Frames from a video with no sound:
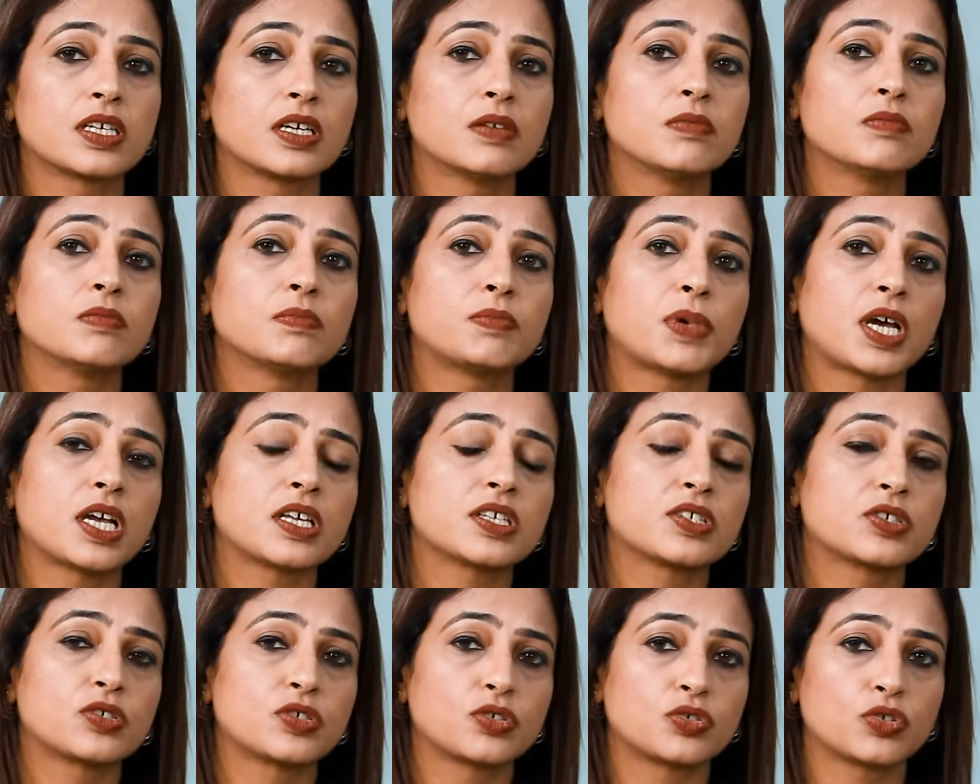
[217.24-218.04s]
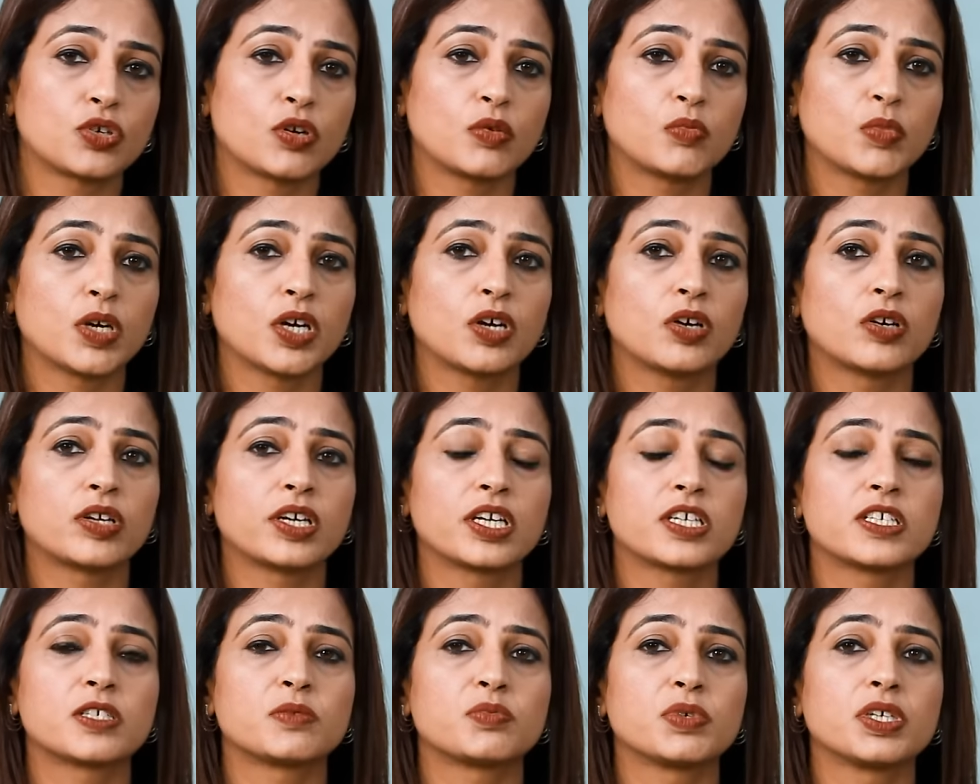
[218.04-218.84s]
some past trauma or
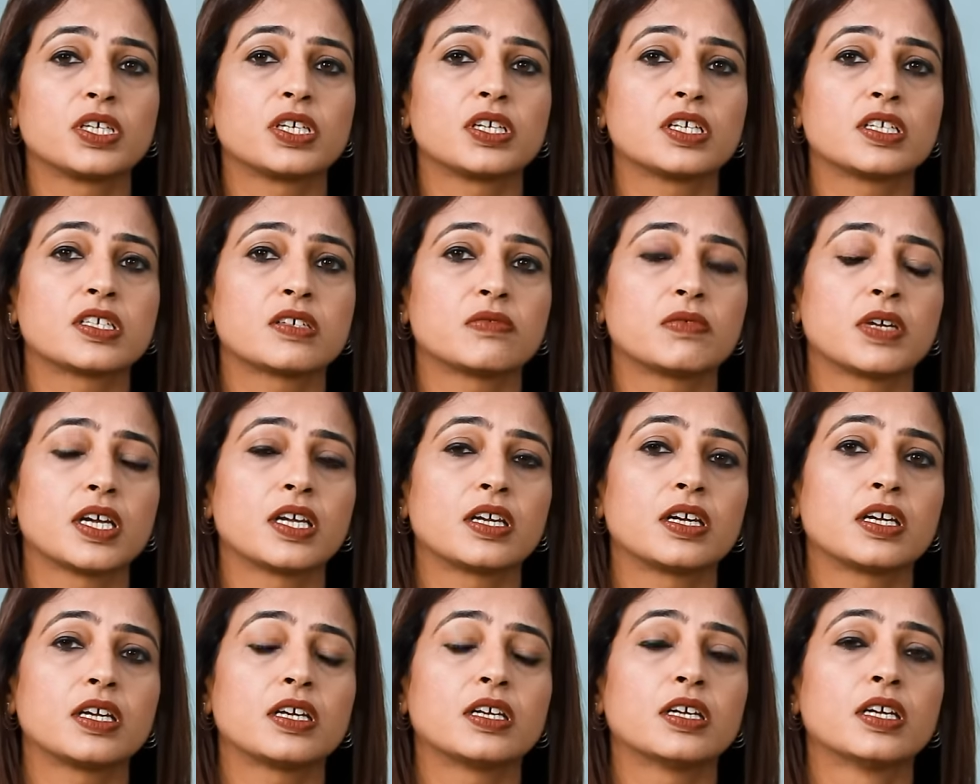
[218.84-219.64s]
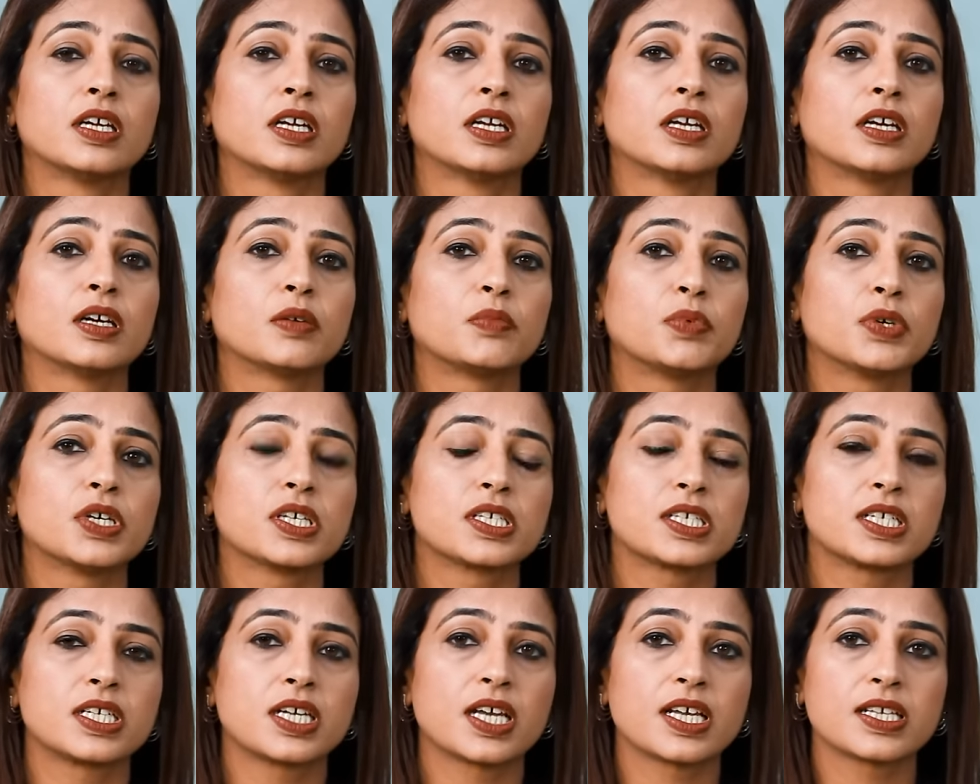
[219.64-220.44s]
experience wherein a
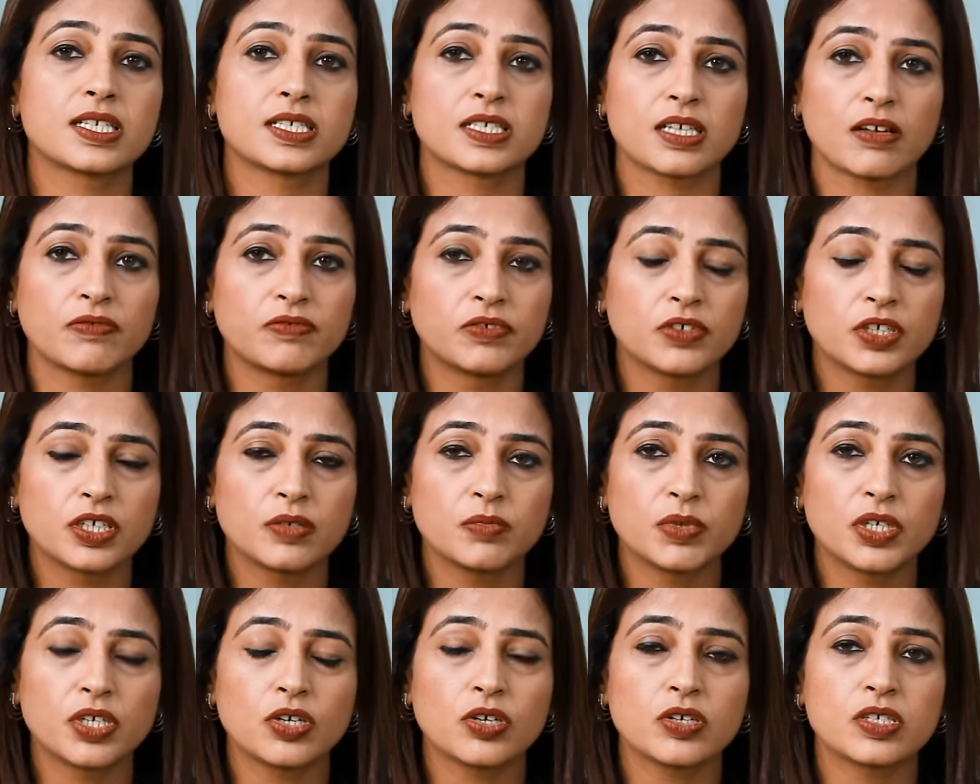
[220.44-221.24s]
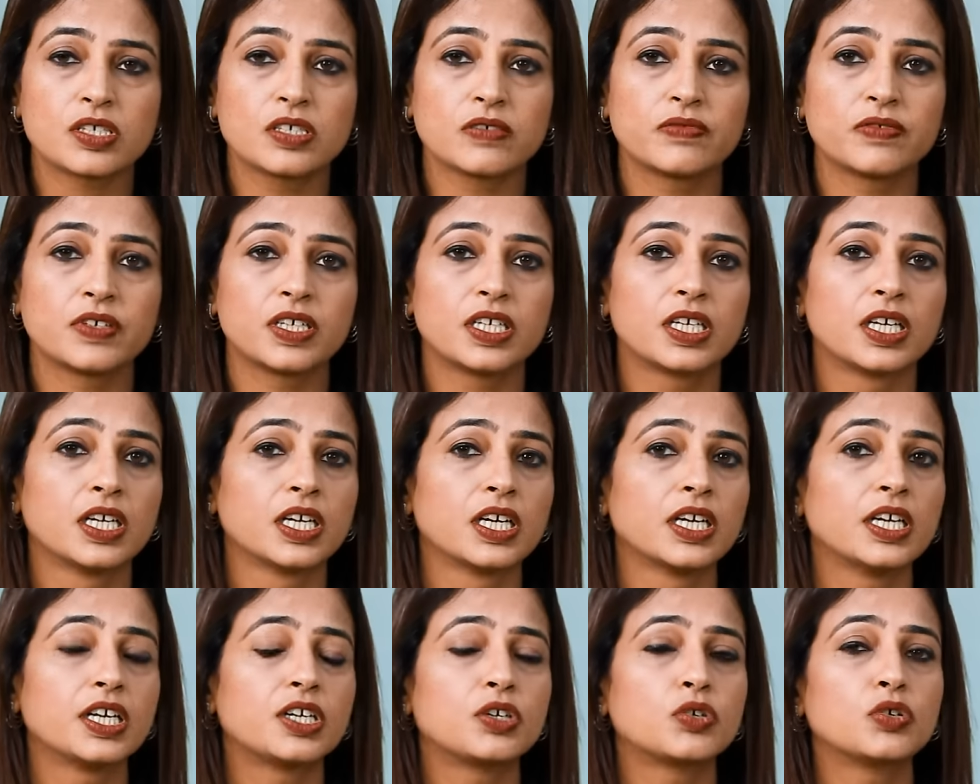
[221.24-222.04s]
person has suffered because of
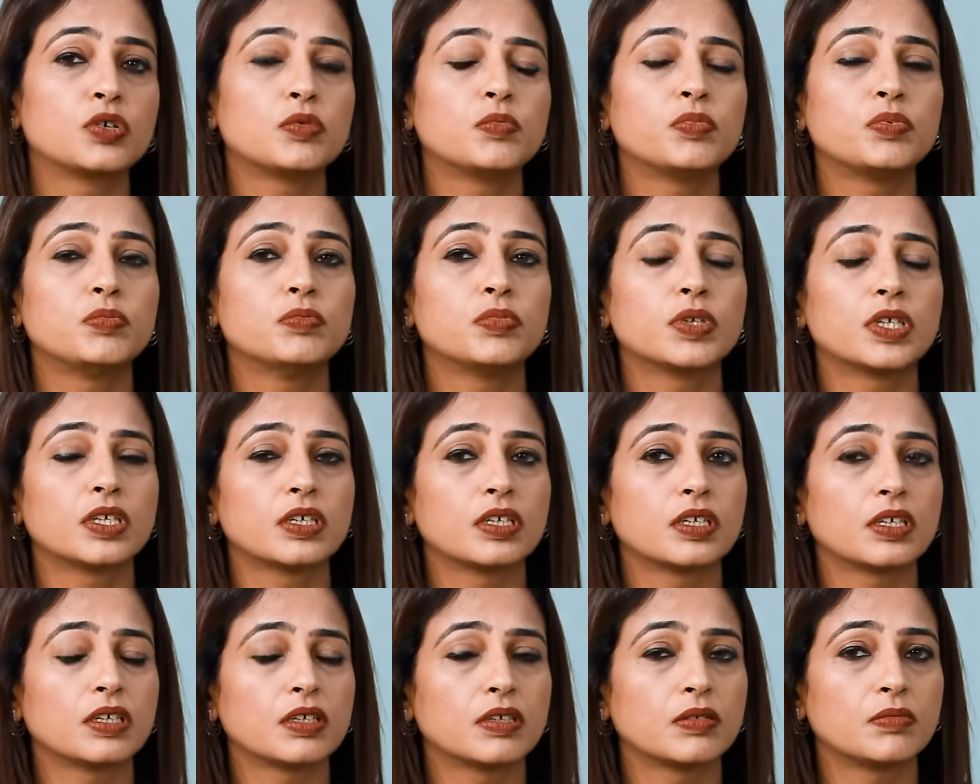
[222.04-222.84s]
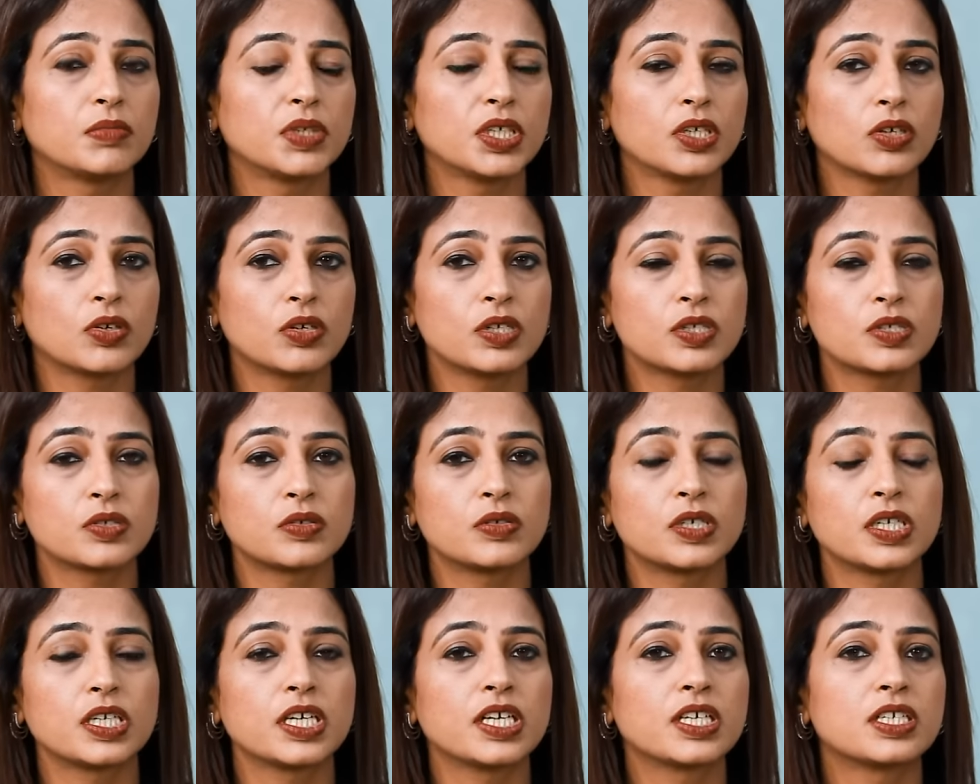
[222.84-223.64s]
it. It could be
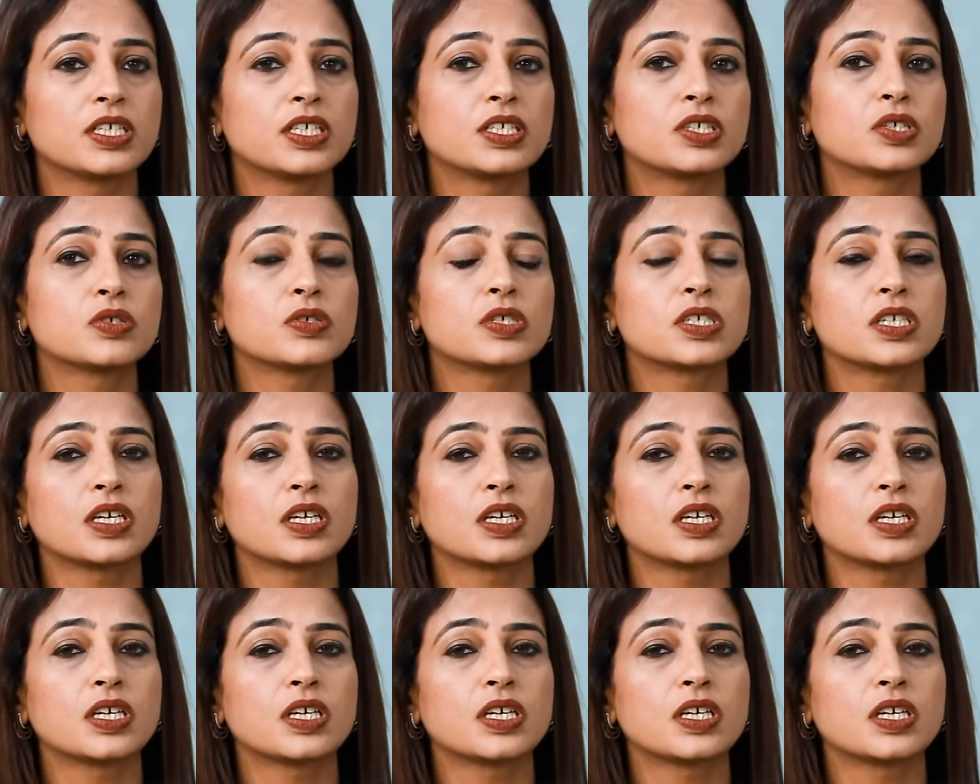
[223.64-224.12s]
also related to